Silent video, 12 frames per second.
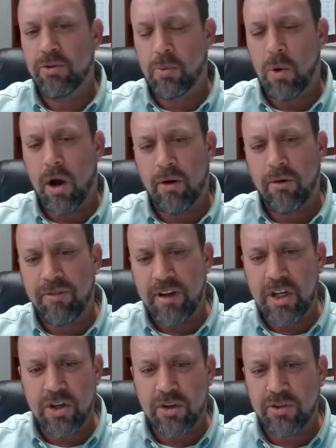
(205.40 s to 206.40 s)
water
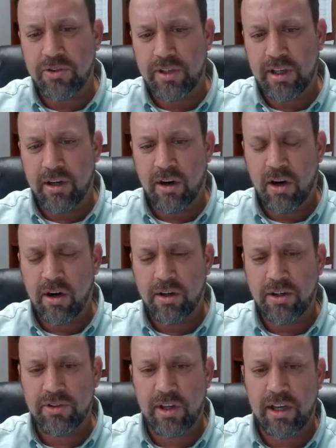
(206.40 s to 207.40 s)
features in our
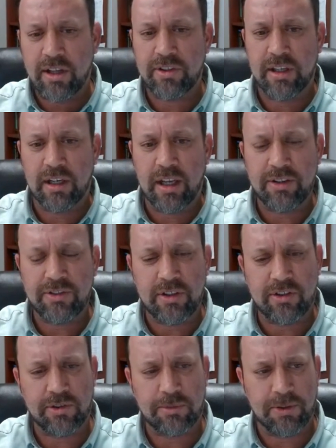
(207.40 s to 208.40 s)
designs unless it's
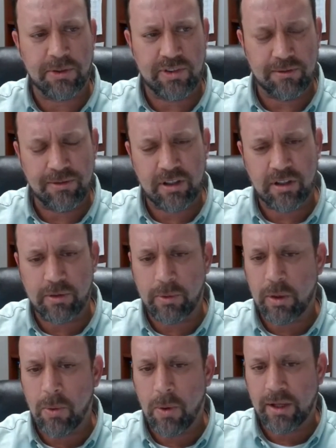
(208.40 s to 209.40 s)
specifically
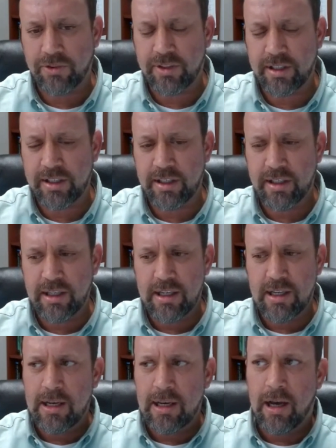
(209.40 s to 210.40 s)
requested.
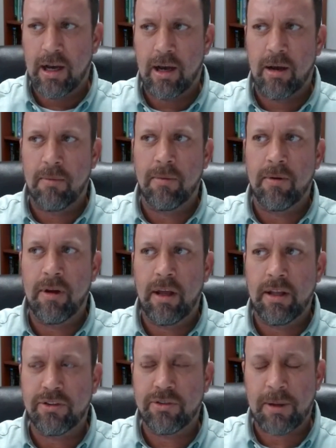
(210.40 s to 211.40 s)

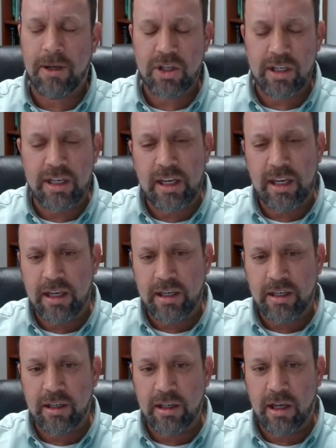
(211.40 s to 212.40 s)
Especially
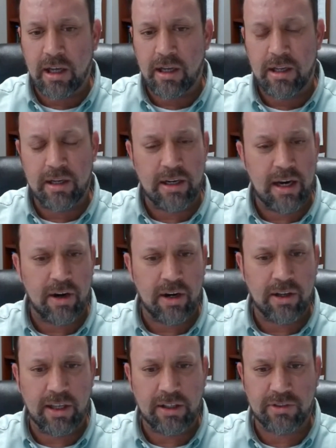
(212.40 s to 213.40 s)
in an area
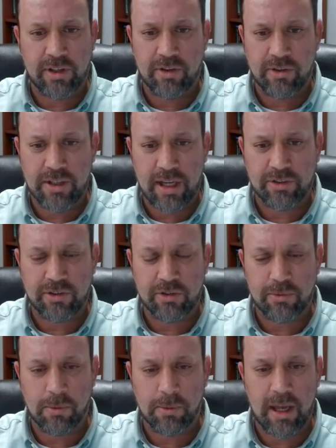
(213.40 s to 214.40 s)
like Southern Texas,
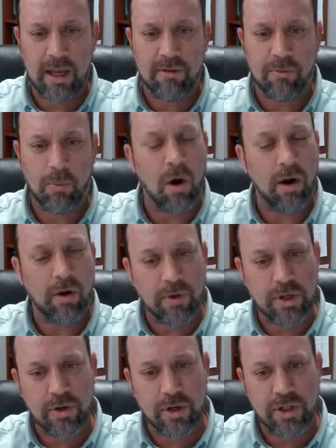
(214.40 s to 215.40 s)
where we have water
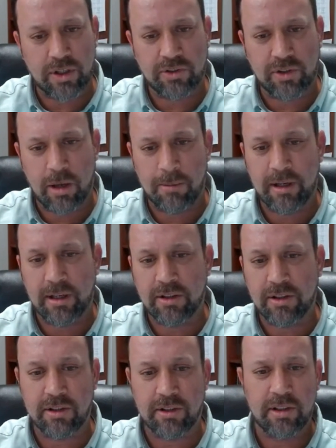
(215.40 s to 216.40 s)
restrictions coming
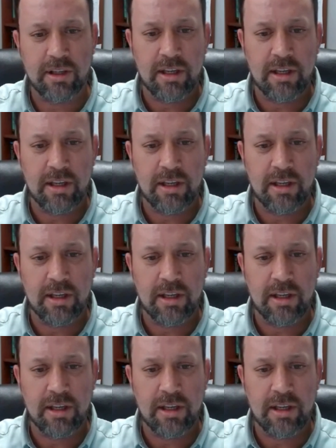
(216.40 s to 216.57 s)
into,